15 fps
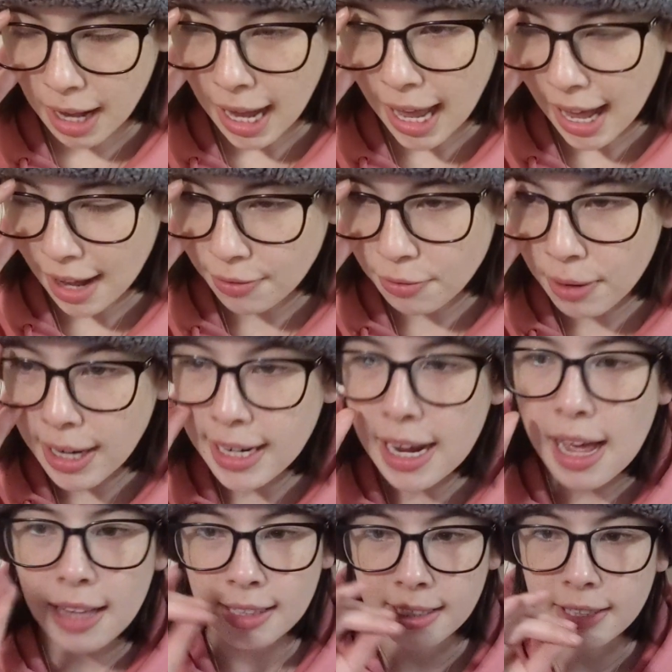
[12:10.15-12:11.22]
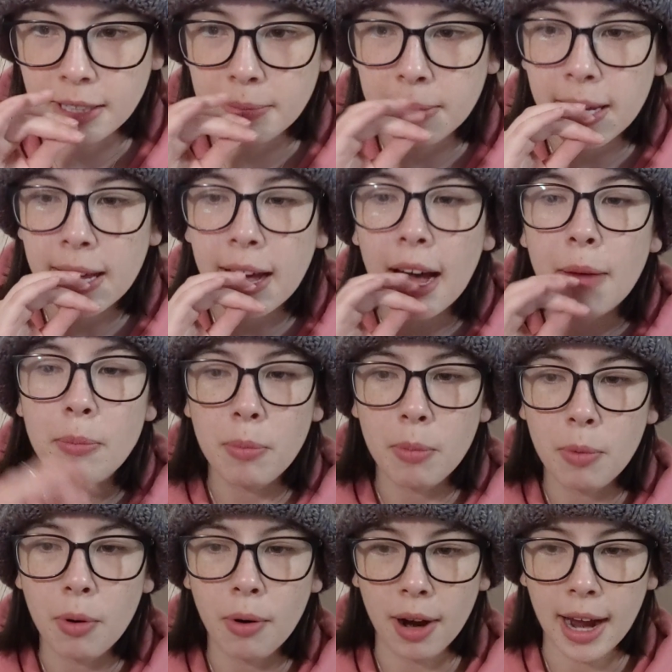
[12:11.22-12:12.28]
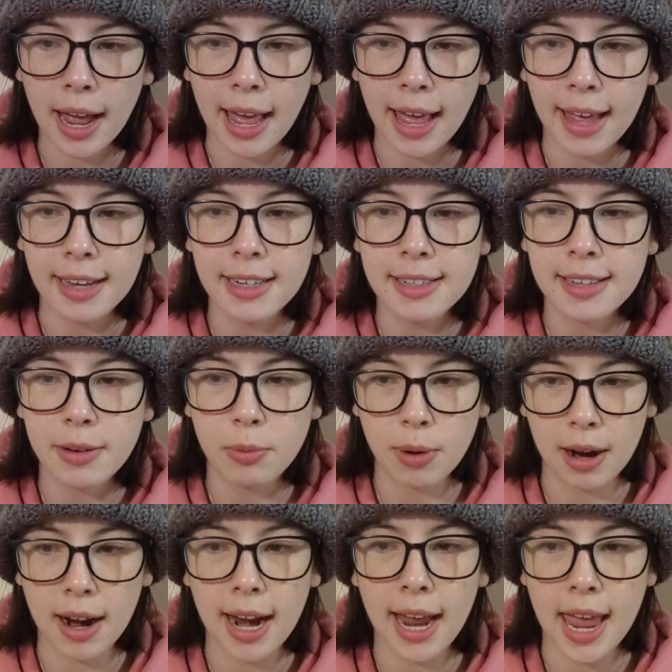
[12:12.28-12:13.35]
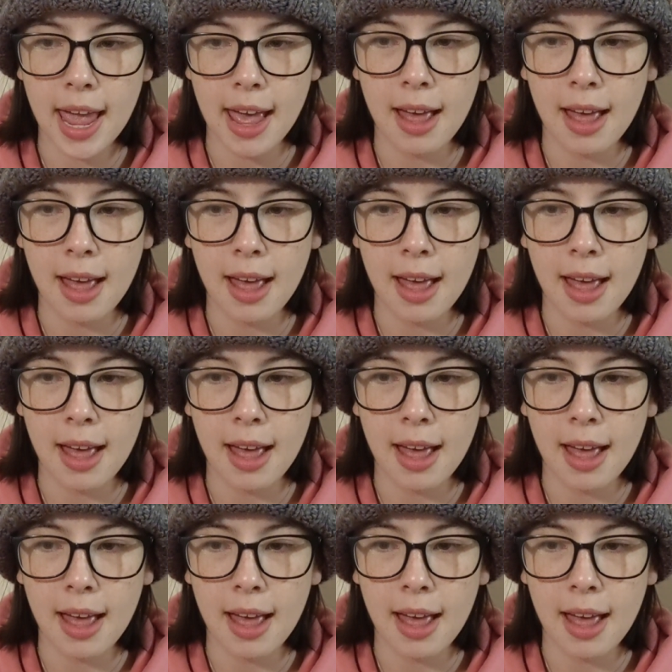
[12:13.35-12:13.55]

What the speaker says: I have read it a little bit more ahead than where I